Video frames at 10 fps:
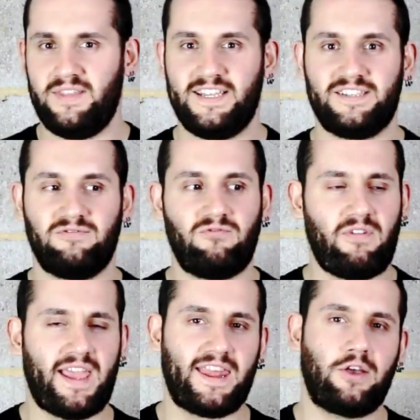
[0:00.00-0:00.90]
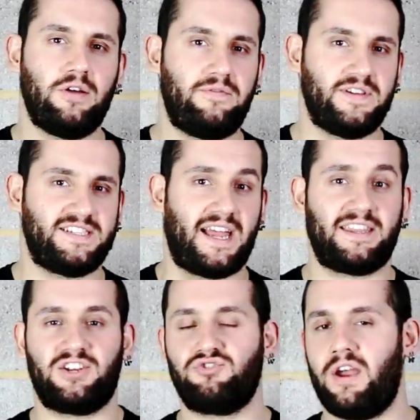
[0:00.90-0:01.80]
These are really good for
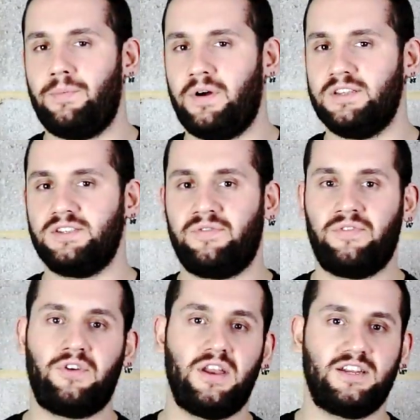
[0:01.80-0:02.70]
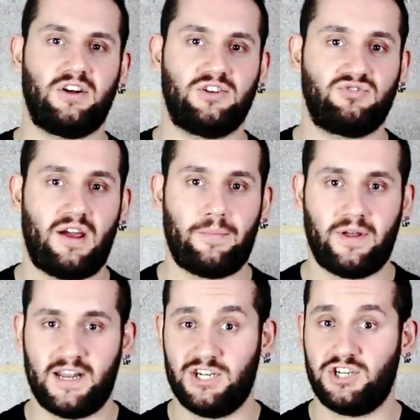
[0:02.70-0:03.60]
static tripods. So if you've only got a
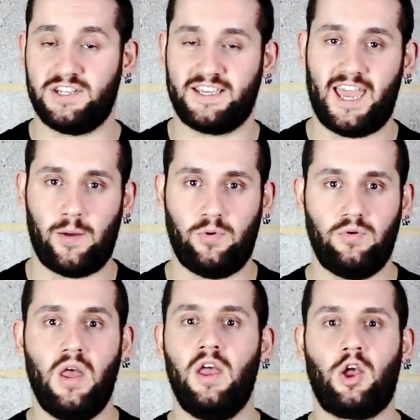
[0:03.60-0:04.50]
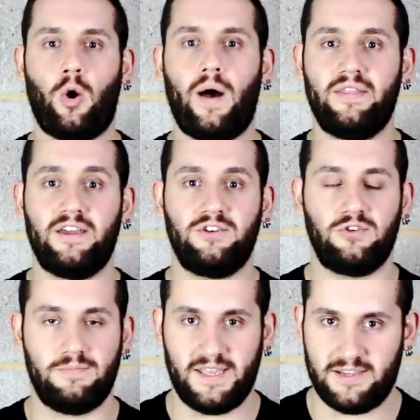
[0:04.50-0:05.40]
tripod and a shutter cable, go out there and
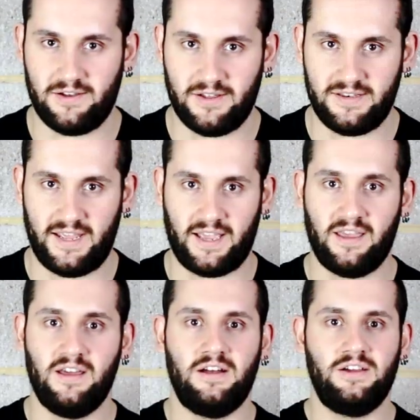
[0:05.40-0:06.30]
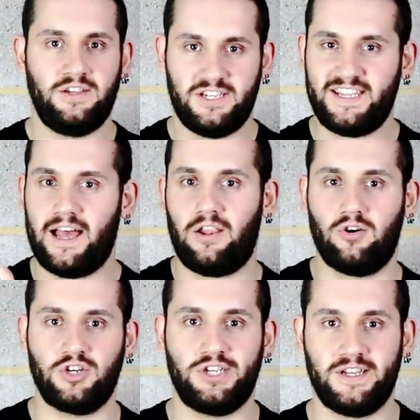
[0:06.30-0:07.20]
do meteor hunting. You set a
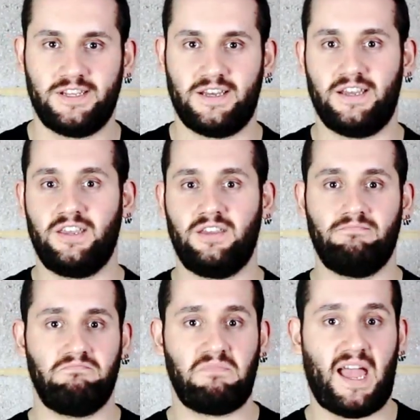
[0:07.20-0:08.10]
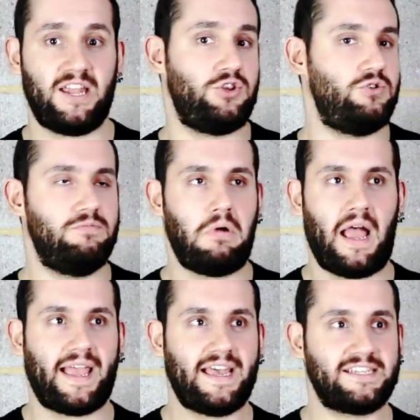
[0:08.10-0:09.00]
long shutter and you,
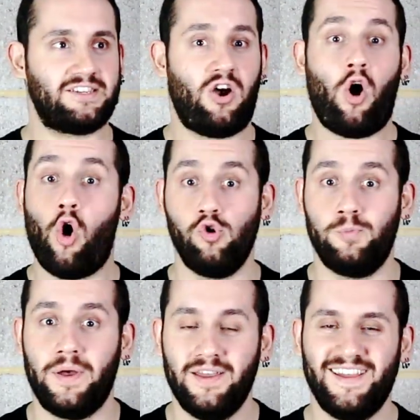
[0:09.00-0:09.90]
I guess, hope.